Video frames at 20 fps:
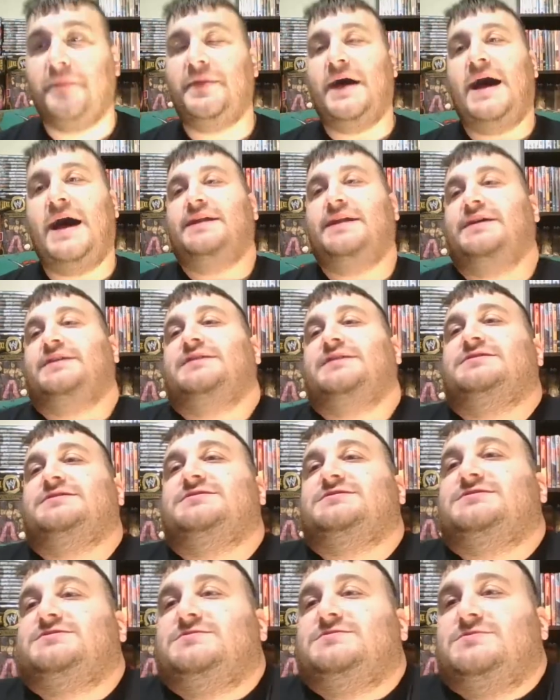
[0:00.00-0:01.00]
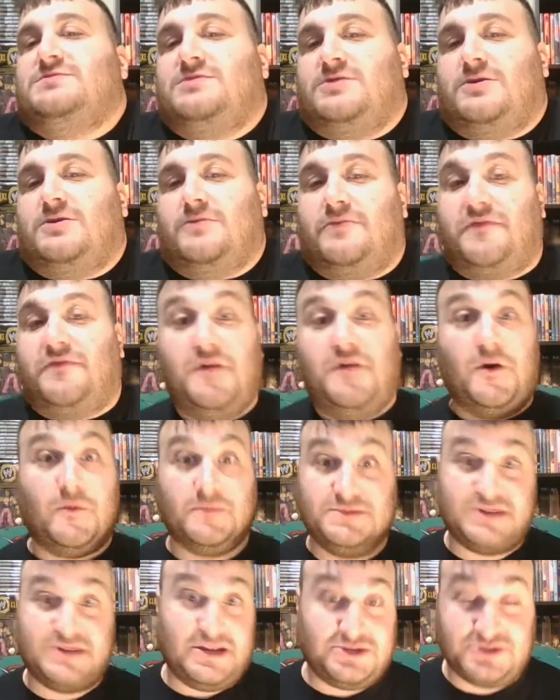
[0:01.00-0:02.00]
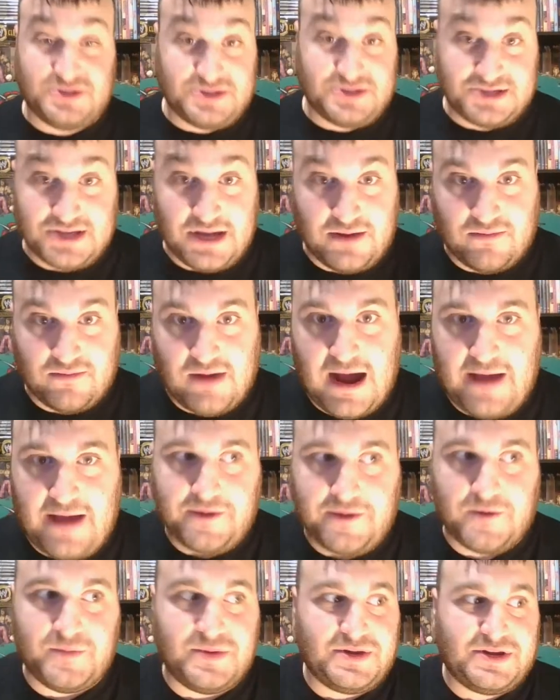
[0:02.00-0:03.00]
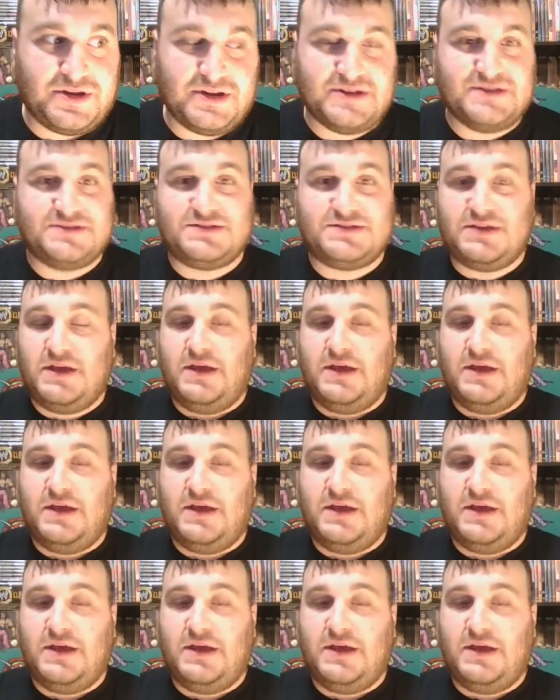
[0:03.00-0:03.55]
That is, or films, I should say, rather, because